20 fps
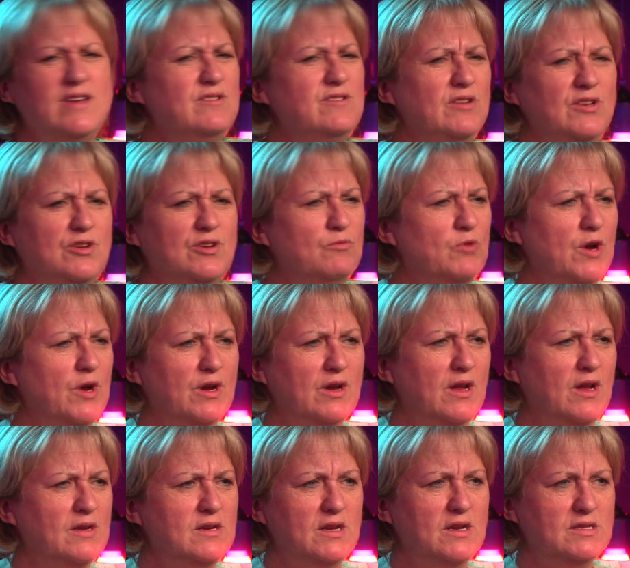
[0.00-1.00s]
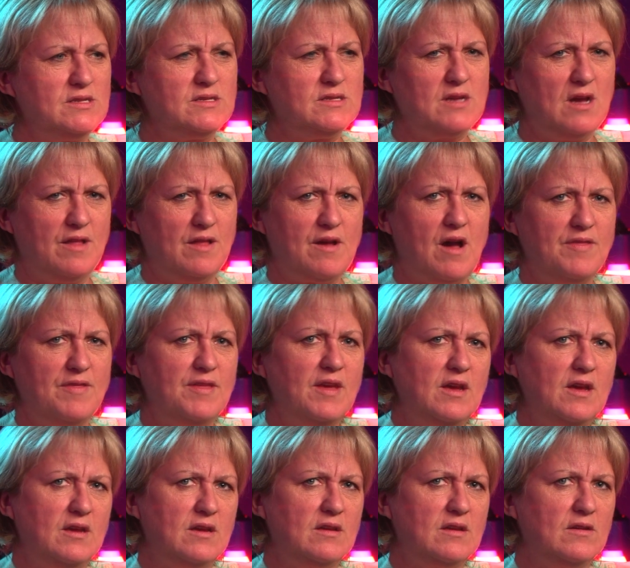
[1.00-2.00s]
doing new work. And I
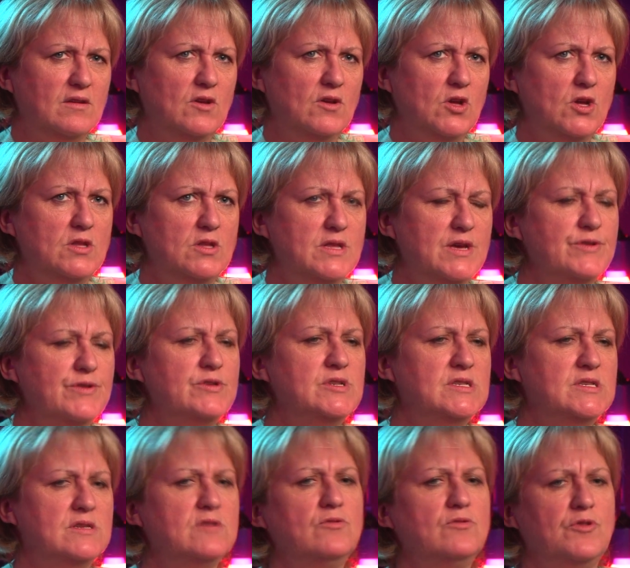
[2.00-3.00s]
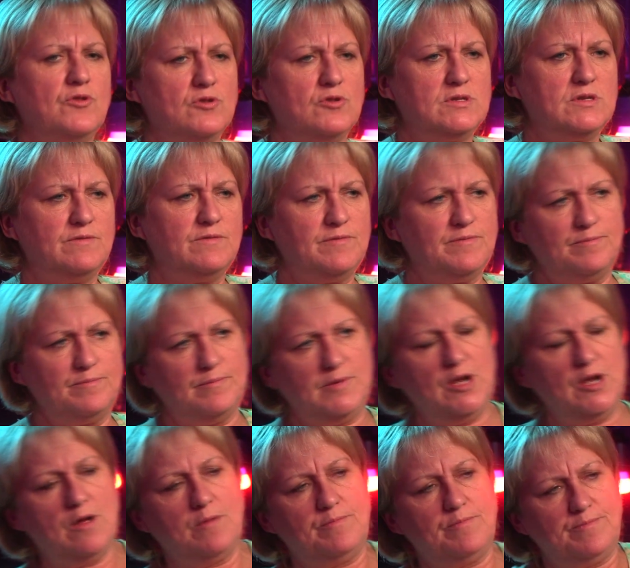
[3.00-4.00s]
think there's still thoughts of, you
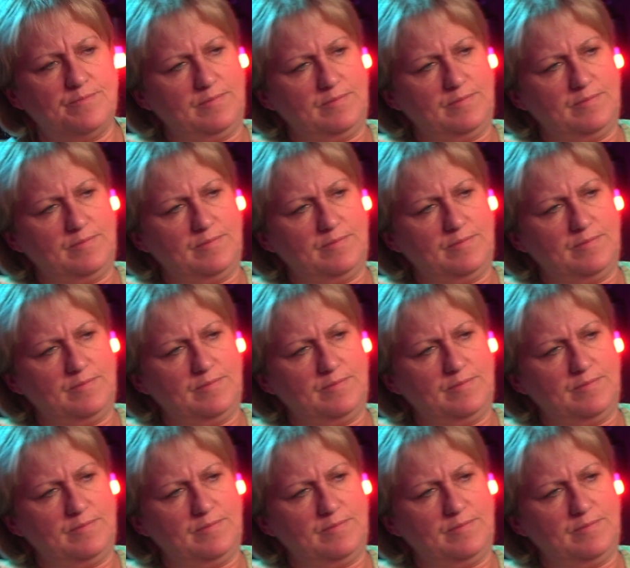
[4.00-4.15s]
know,